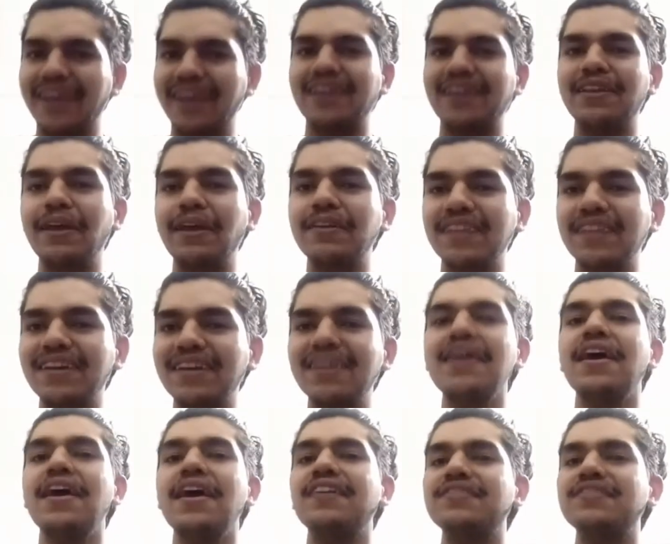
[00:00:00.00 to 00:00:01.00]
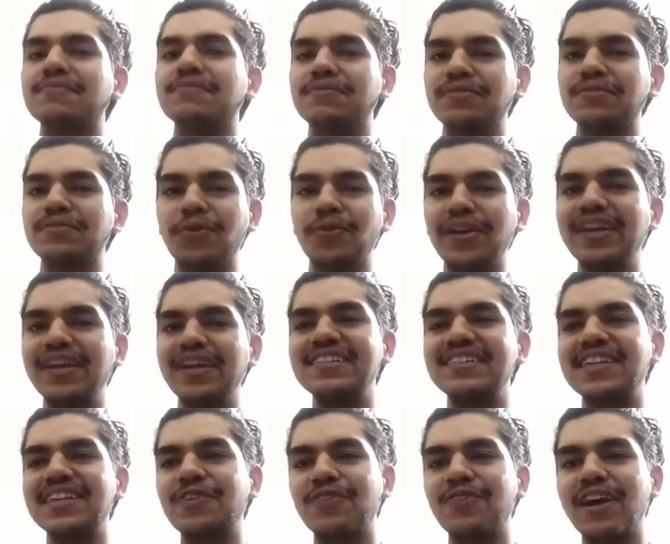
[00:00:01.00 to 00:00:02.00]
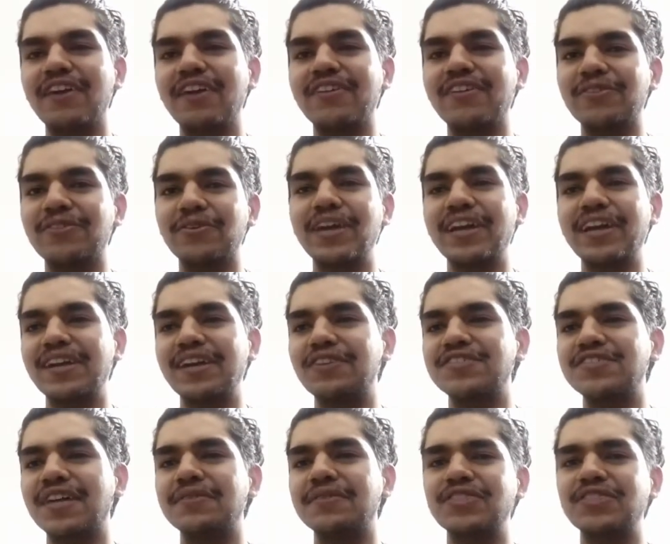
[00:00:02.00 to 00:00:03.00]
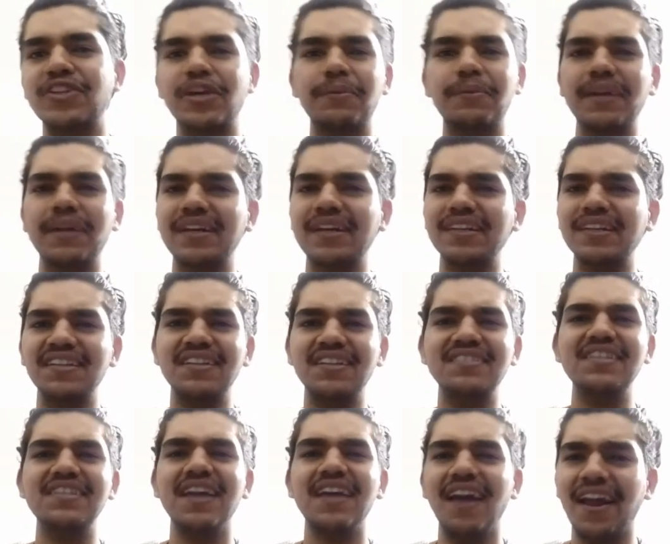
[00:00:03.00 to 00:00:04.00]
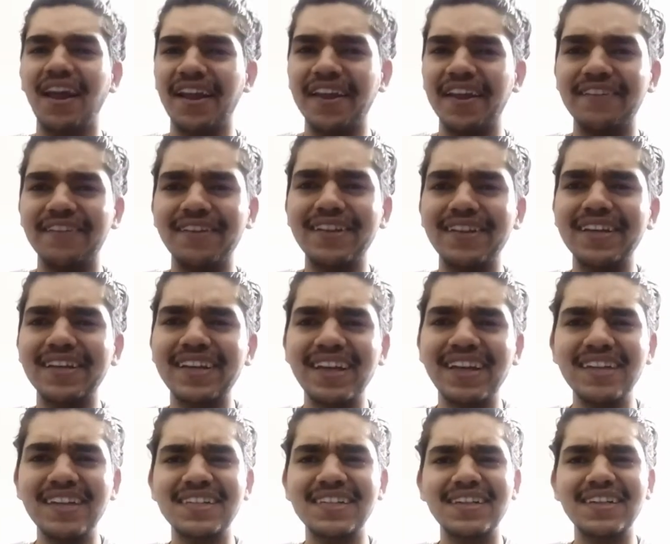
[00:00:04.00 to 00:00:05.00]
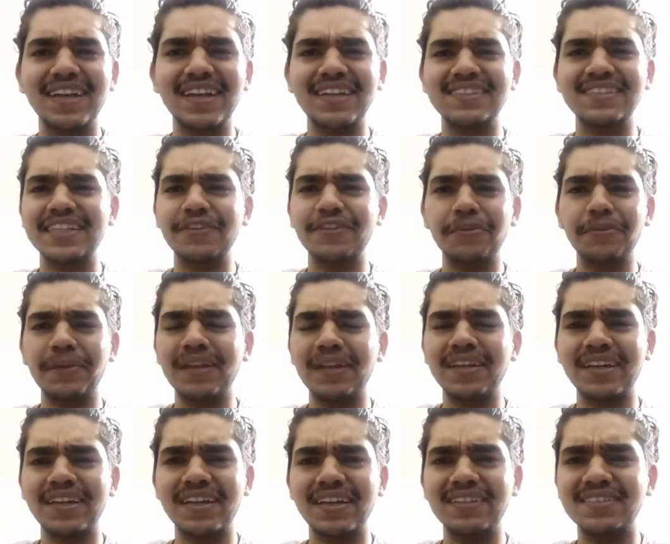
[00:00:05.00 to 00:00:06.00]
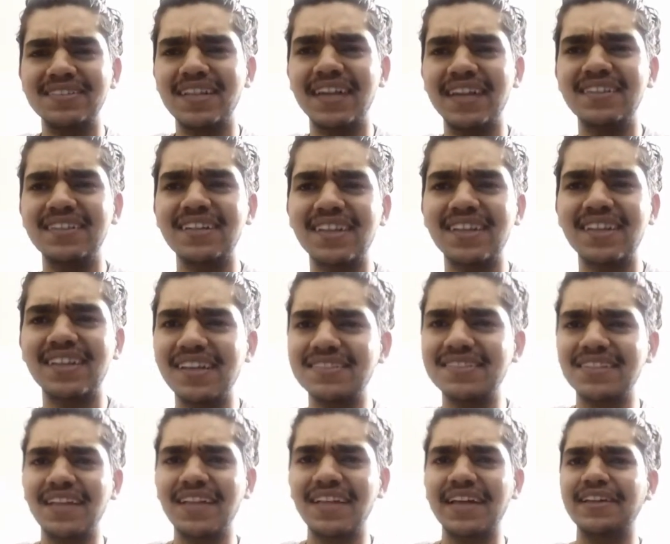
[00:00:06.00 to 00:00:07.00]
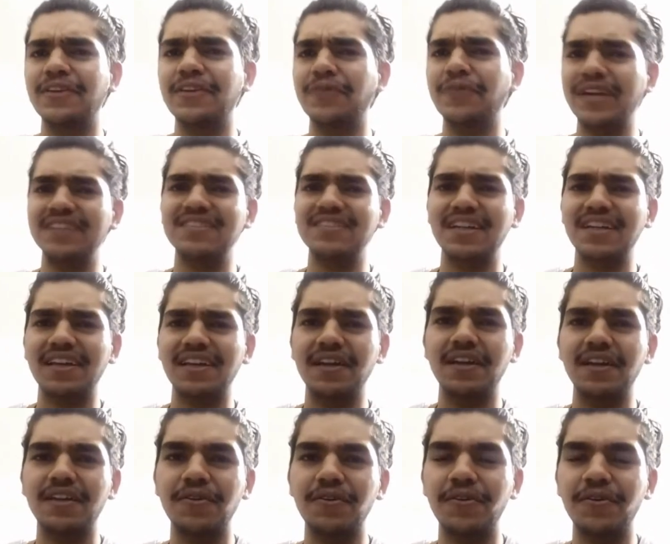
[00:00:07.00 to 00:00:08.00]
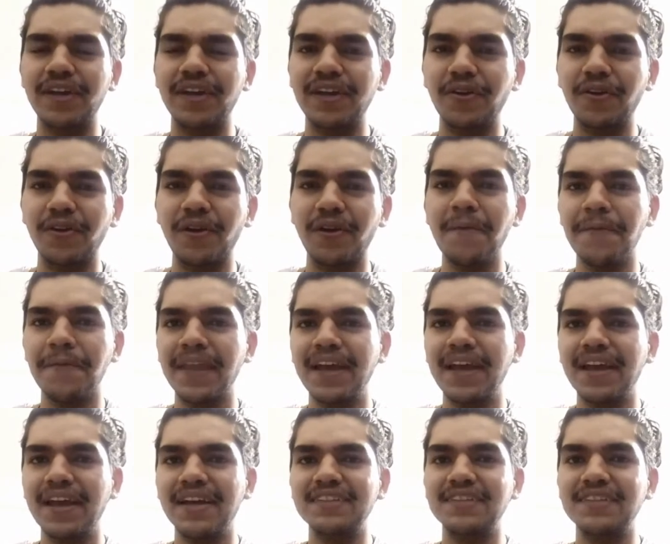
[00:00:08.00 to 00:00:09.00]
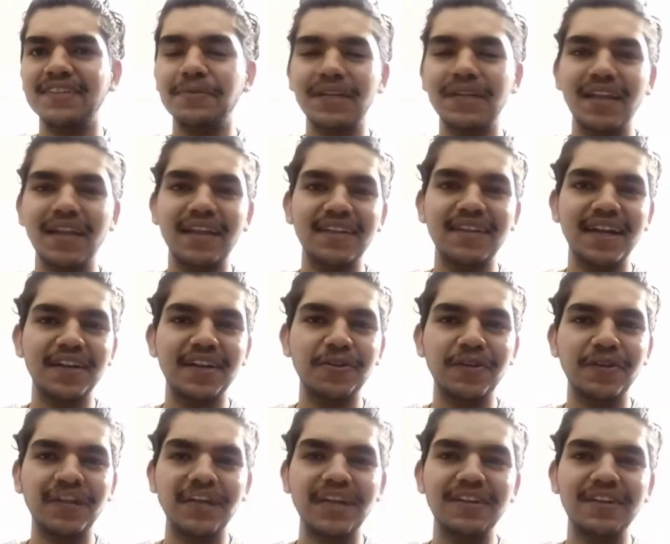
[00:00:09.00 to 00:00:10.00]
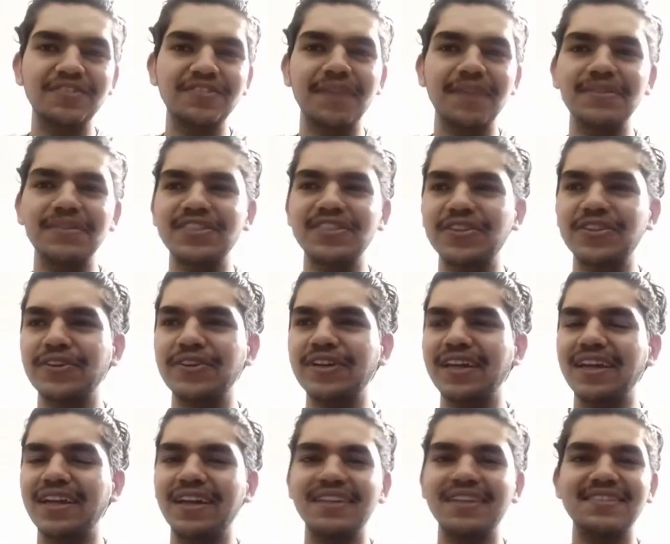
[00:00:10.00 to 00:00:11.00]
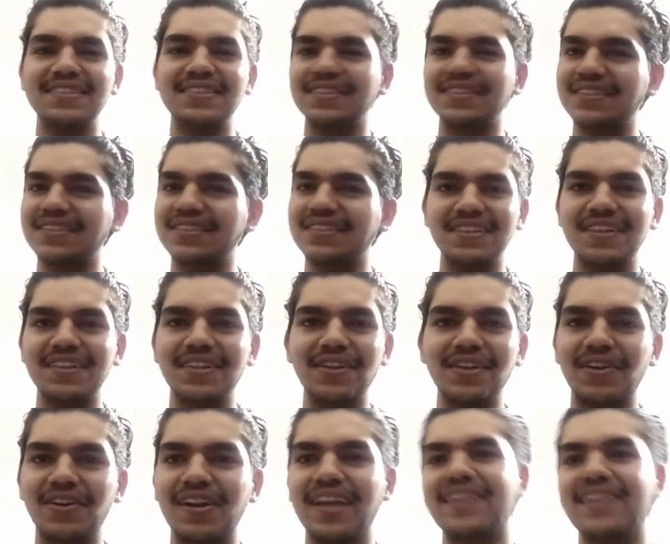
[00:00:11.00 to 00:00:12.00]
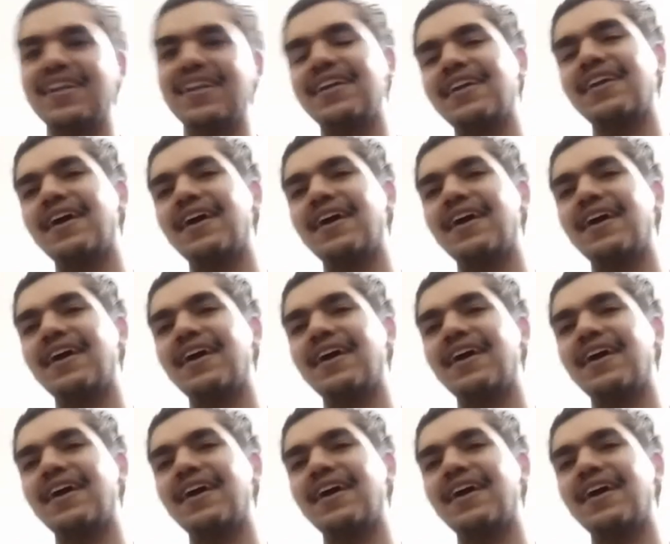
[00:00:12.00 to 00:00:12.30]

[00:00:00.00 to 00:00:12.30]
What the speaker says: they think coding is required to get into cybersecurity, but it's never the case. It has never been the case. Like you need coding or something like that to get into cybersecurity. It's not like that.